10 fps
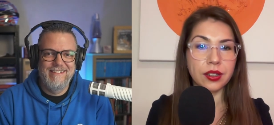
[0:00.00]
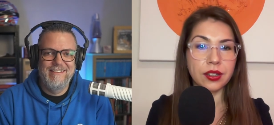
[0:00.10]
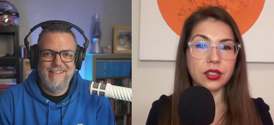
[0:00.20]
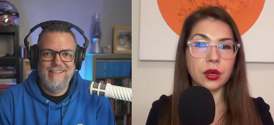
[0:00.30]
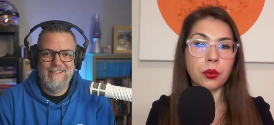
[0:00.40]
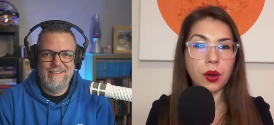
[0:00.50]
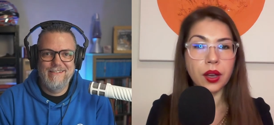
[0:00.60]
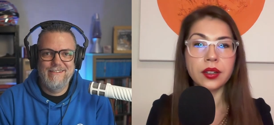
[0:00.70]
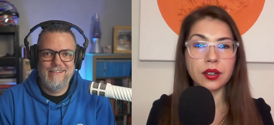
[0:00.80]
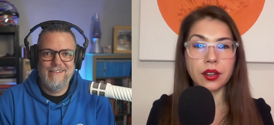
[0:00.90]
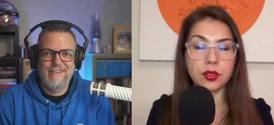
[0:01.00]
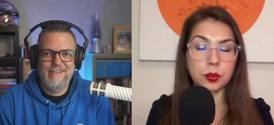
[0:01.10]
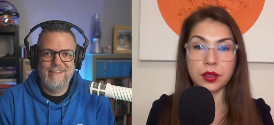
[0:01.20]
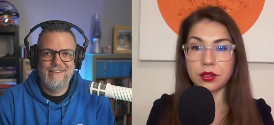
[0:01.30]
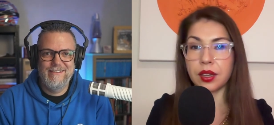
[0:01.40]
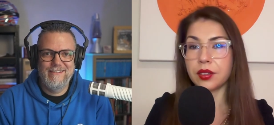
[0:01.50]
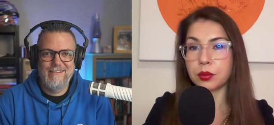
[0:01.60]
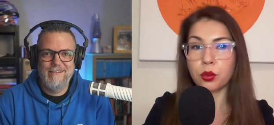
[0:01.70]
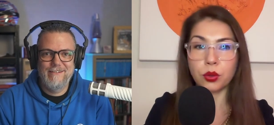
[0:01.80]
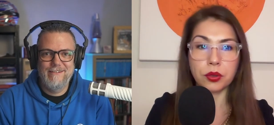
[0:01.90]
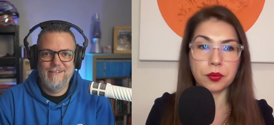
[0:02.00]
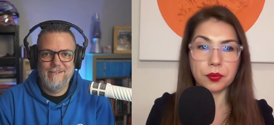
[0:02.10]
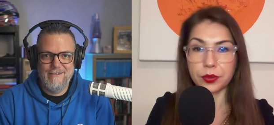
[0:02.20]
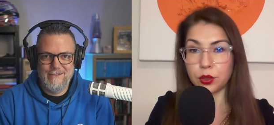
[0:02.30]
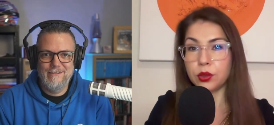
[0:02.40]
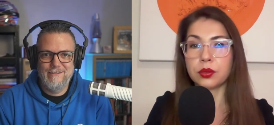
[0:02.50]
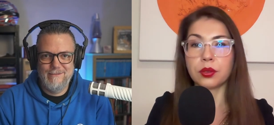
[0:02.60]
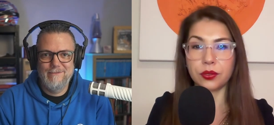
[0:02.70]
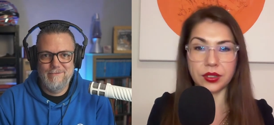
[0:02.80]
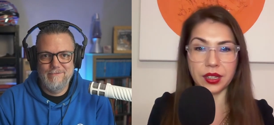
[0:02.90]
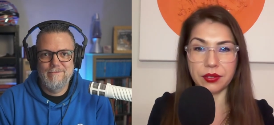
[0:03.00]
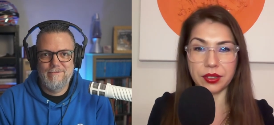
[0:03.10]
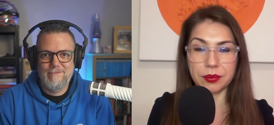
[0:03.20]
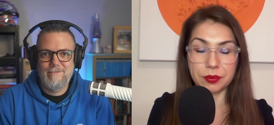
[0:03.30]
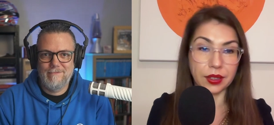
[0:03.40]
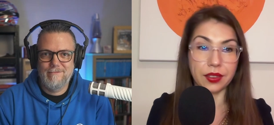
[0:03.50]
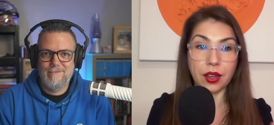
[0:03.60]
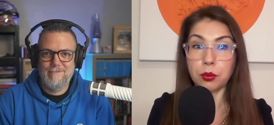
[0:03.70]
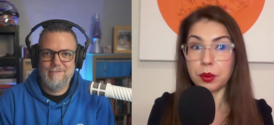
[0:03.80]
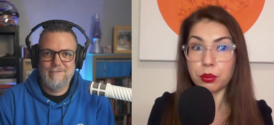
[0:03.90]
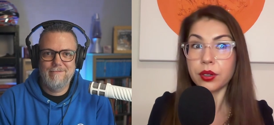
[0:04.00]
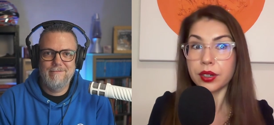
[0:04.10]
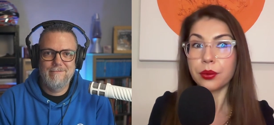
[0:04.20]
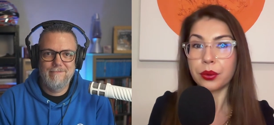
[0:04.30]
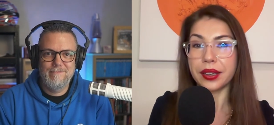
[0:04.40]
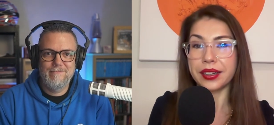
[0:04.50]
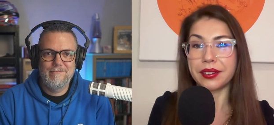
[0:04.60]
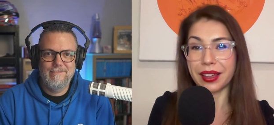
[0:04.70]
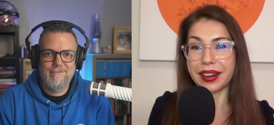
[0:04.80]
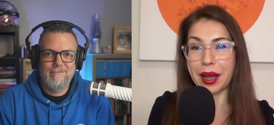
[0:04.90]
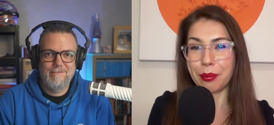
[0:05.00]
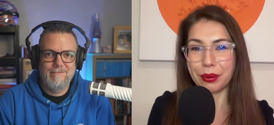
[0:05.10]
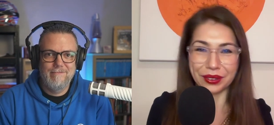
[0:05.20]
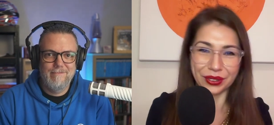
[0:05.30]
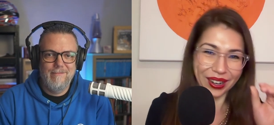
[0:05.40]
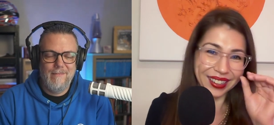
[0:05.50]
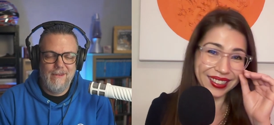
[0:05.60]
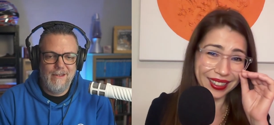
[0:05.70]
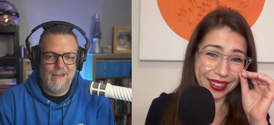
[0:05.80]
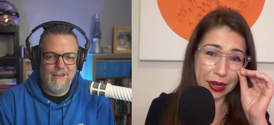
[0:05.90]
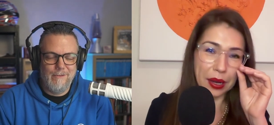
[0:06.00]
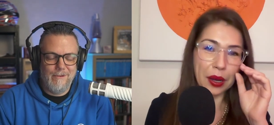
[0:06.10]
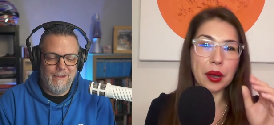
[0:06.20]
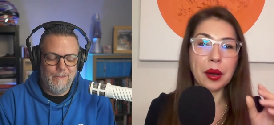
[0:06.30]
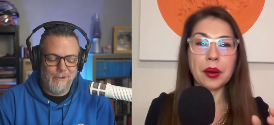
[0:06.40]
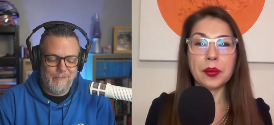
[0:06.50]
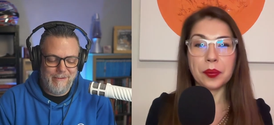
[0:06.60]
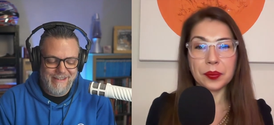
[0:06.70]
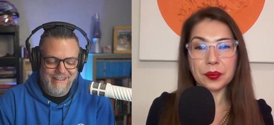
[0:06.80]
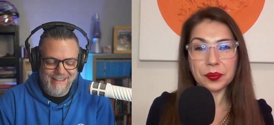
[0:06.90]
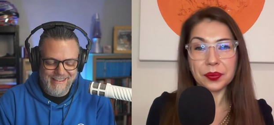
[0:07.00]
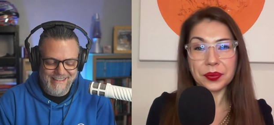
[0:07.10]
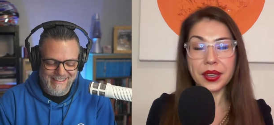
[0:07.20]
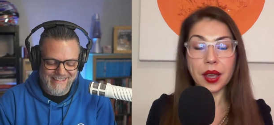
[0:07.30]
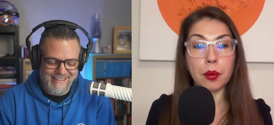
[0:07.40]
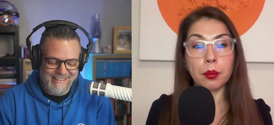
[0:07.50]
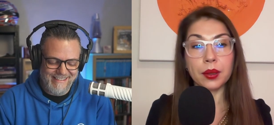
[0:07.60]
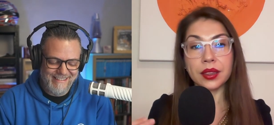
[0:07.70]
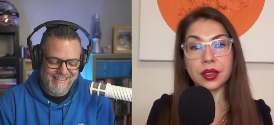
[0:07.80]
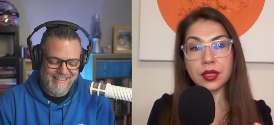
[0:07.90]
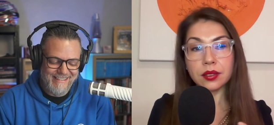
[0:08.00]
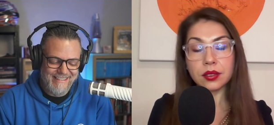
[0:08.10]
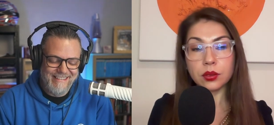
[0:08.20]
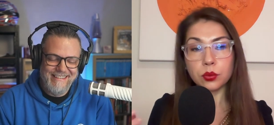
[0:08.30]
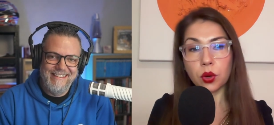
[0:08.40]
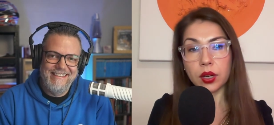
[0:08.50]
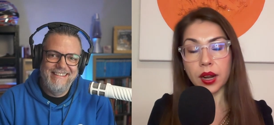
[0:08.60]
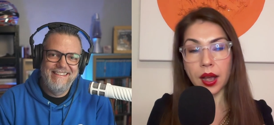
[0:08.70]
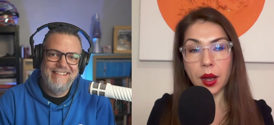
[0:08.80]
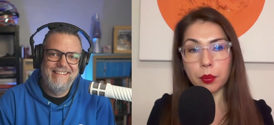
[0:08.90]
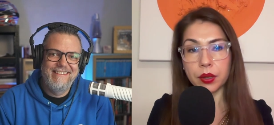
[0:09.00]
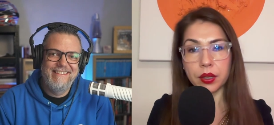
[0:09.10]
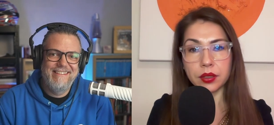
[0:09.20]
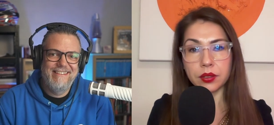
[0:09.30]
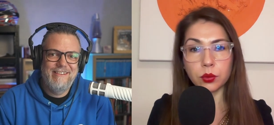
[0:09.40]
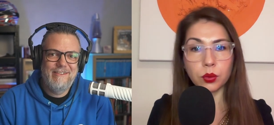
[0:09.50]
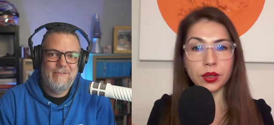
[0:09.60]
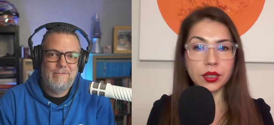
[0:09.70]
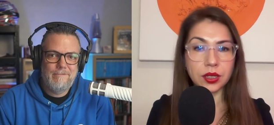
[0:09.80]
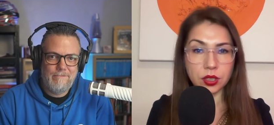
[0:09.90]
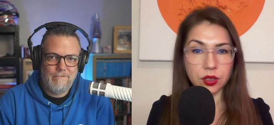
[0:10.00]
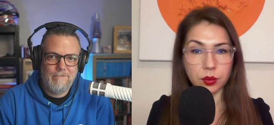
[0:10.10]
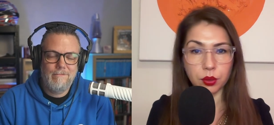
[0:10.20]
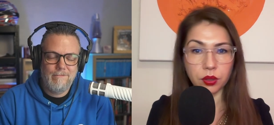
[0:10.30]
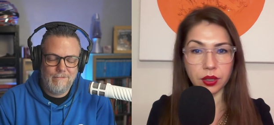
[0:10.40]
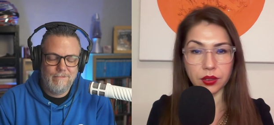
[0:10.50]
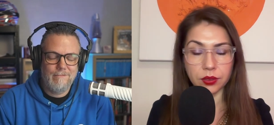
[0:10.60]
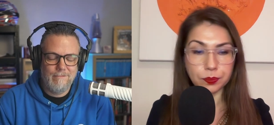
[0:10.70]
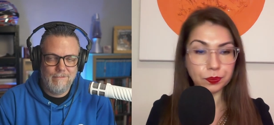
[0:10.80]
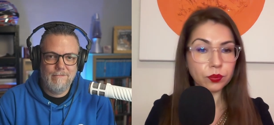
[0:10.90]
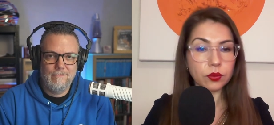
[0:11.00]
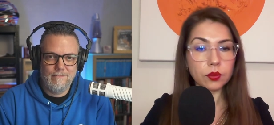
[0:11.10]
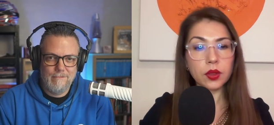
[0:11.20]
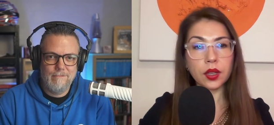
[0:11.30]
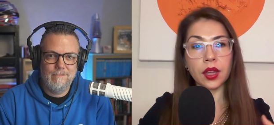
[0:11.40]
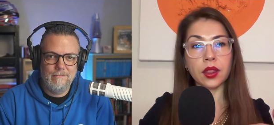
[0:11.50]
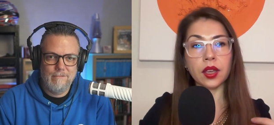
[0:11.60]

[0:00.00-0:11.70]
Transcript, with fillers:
Speaker 1: into a wine glass because that's more useful for David. That would be pretty weird if that happened, right?
Speaker 2: It, it would be, yeah.
Speaker 1: Yeah, but this is what happens with a digital product. And